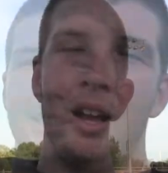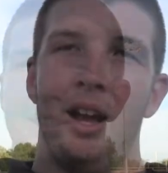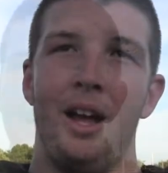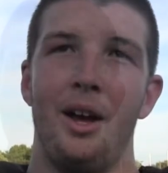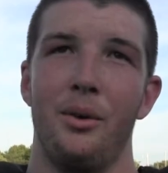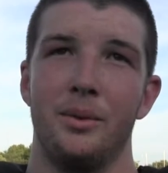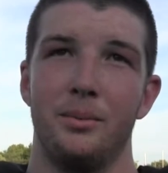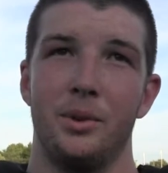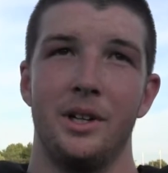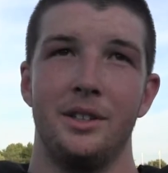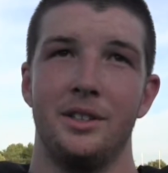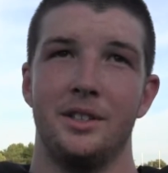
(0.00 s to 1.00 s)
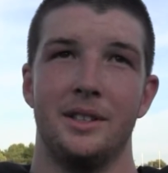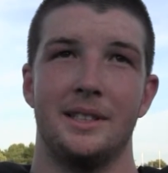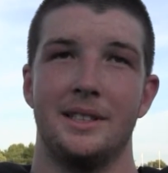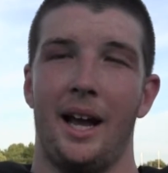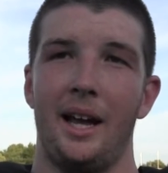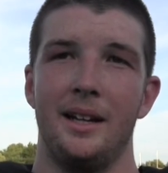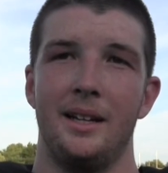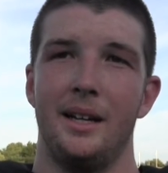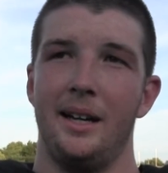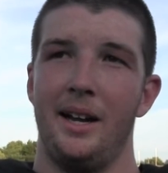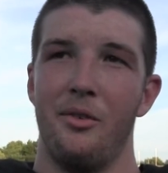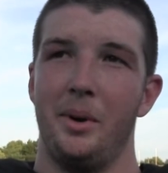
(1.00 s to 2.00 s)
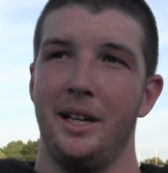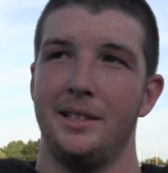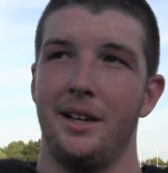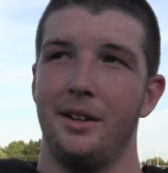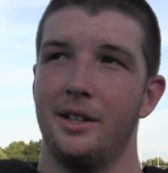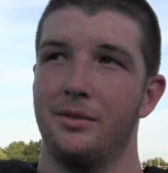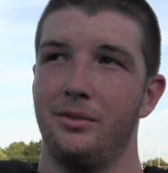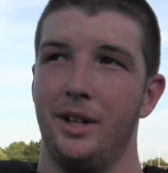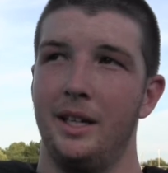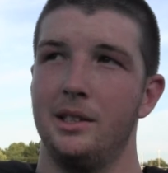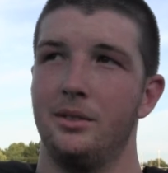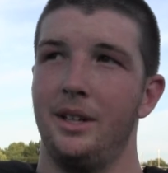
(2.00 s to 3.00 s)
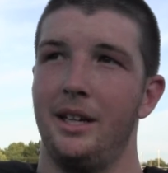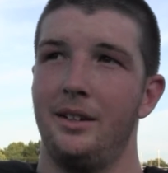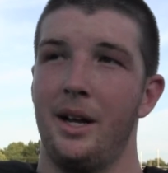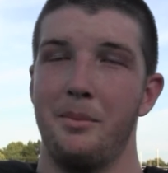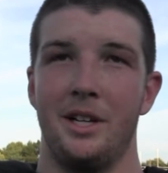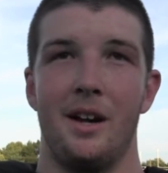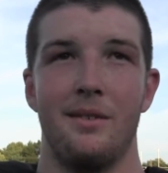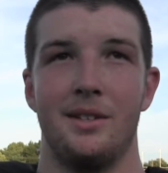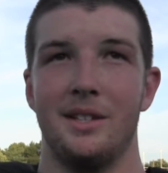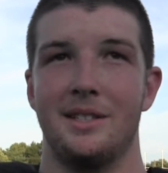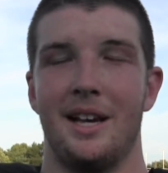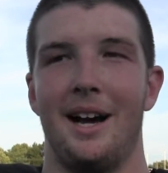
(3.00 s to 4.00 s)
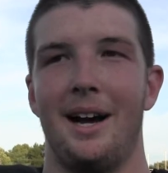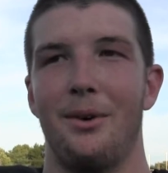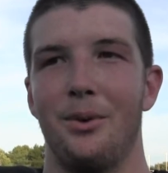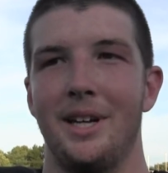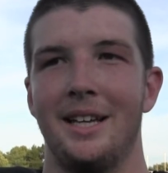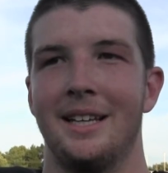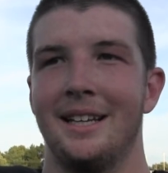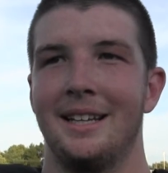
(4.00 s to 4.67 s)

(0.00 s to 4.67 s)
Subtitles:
Oh, we're just excited. Everybody's out here flying around. I mean, obviously it's a hot week.